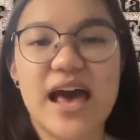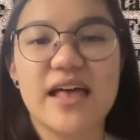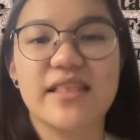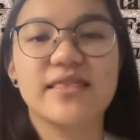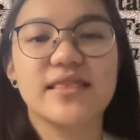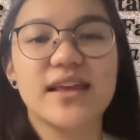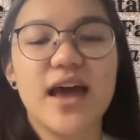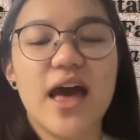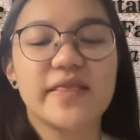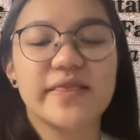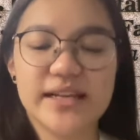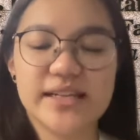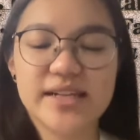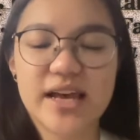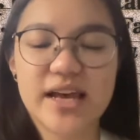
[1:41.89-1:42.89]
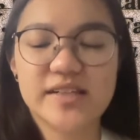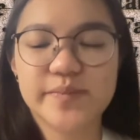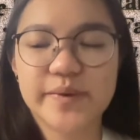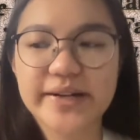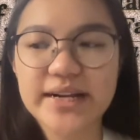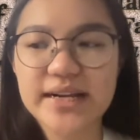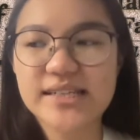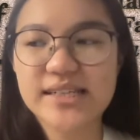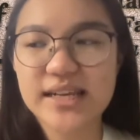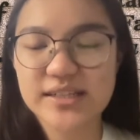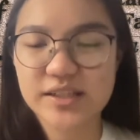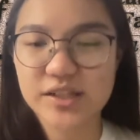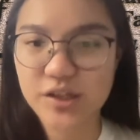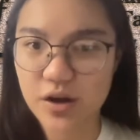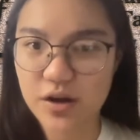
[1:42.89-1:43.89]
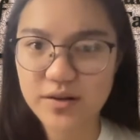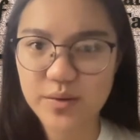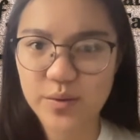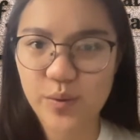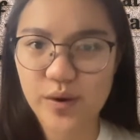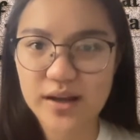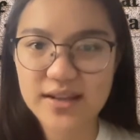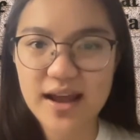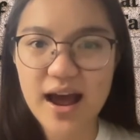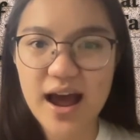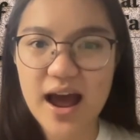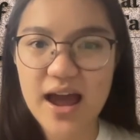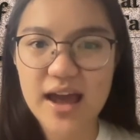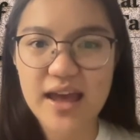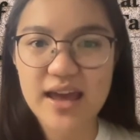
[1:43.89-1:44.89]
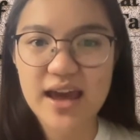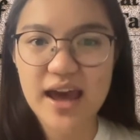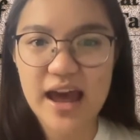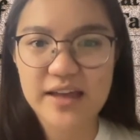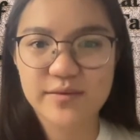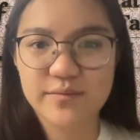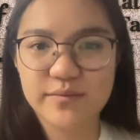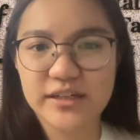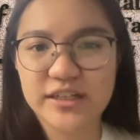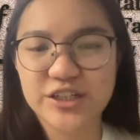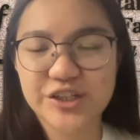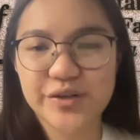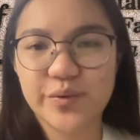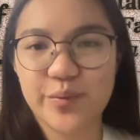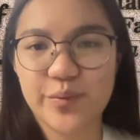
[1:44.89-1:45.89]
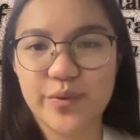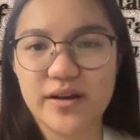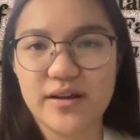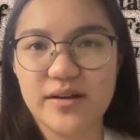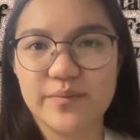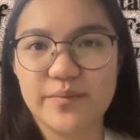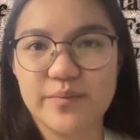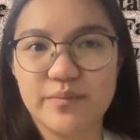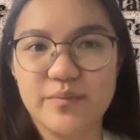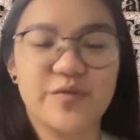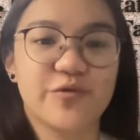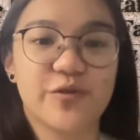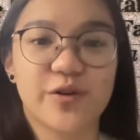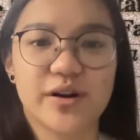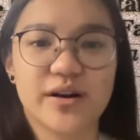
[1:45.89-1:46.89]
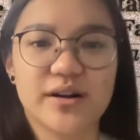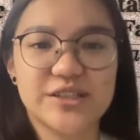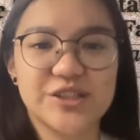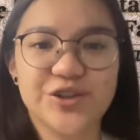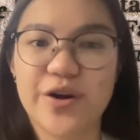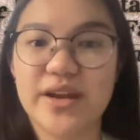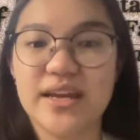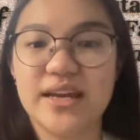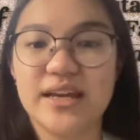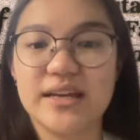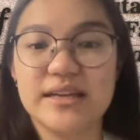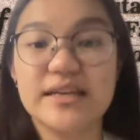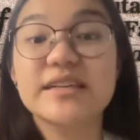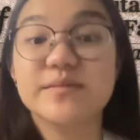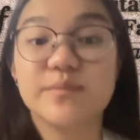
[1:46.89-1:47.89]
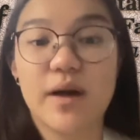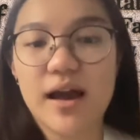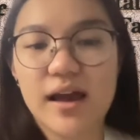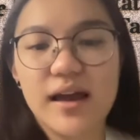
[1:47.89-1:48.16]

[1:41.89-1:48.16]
And this experience is not what I had much before joining ISMA.